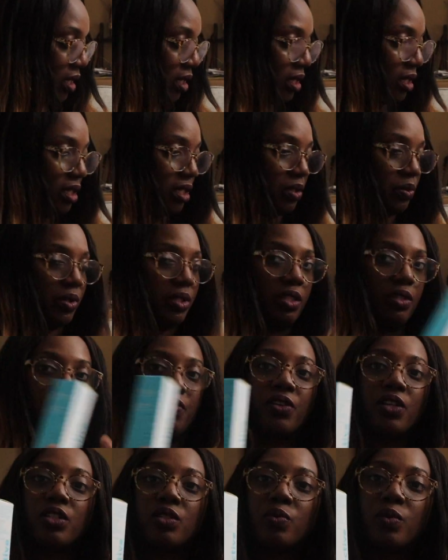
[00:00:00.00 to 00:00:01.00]
This was the
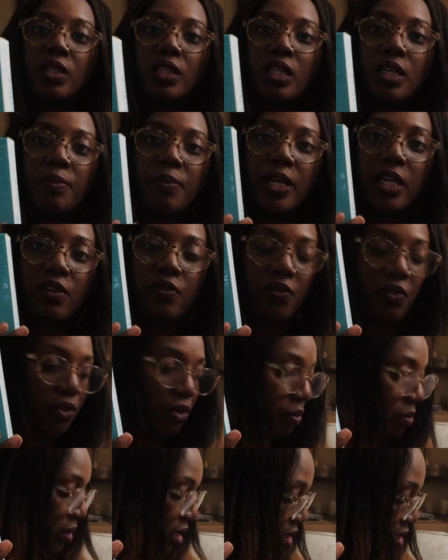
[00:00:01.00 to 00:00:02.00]
first one they picked
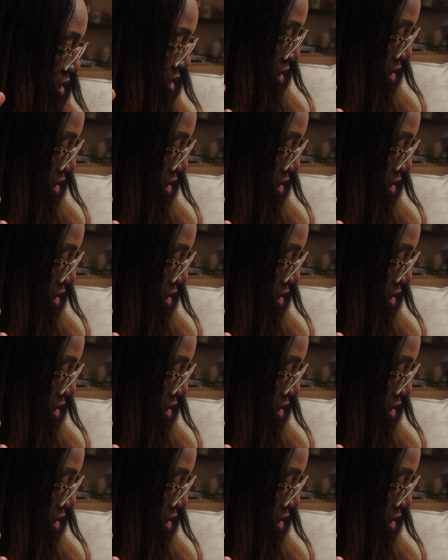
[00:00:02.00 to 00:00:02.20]
for me,